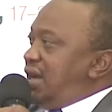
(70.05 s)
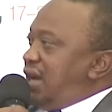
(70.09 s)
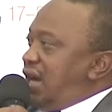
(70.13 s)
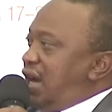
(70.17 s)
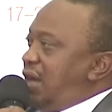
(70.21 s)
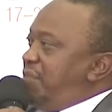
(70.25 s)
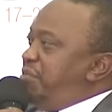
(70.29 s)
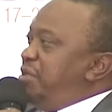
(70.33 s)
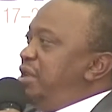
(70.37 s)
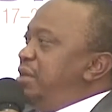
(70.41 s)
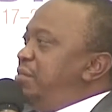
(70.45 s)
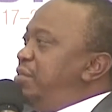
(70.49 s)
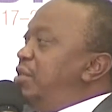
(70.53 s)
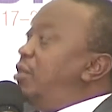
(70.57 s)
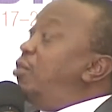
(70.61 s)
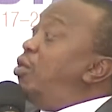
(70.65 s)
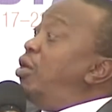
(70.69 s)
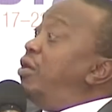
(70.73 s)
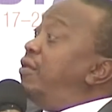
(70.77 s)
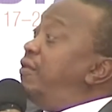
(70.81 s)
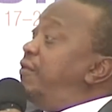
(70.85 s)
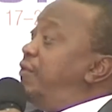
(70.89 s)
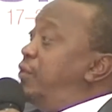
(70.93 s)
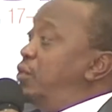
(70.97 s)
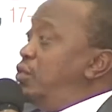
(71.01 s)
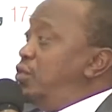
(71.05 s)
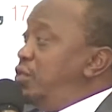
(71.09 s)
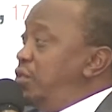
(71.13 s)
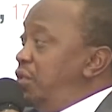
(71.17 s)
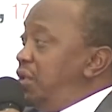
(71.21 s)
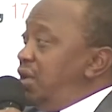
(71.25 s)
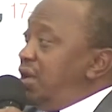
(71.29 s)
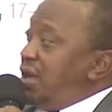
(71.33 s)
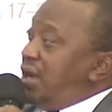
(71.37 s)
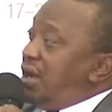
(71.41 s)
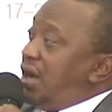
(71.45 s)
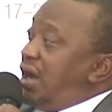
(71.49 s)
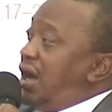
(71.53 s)
Our people want
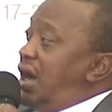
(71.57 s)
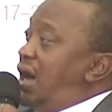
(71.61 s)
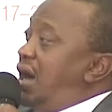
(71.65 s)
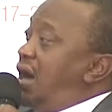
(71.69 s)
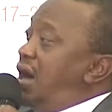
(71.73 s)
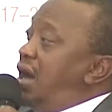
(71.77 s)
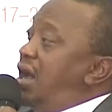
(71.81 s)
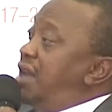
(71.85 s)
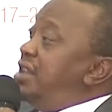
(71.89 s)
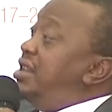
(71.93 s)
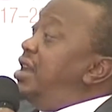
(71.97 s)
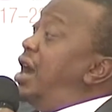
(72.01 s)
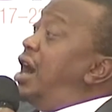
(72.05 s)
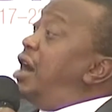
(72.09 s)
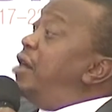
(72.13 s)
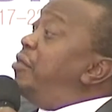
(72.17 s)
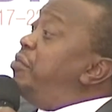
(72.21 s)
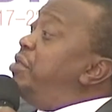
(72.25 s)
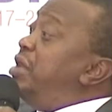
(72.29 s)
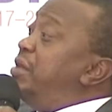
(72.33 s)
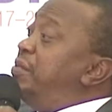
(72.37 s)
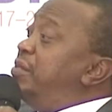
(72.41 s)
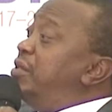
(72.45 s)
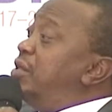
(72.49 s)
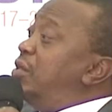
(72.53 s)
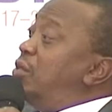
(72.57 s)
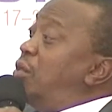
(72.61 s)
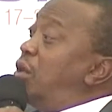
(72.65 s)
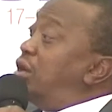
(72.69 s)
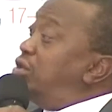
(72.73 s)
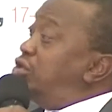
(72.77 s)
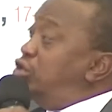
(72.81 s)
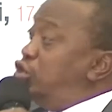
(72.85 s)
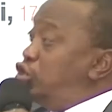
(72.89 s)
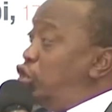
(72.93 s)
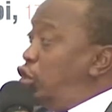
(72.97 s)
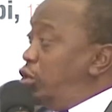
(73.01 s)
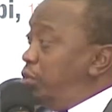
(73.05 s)
food. Our young people
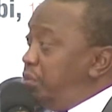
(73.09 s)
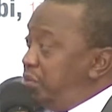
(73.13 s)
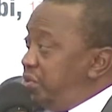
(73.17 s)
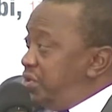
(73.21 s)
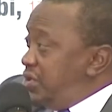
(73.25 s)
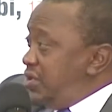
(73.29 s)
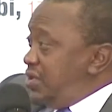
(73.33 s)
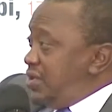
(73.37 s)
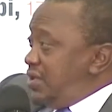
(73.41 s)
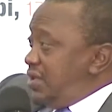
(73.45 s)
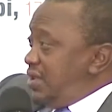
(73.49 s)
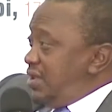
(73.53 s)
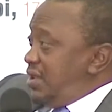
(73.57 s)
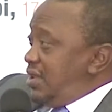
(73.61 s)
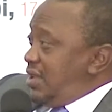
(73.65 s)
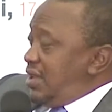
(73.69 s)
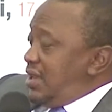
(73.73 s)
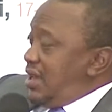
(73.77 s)
want jobs.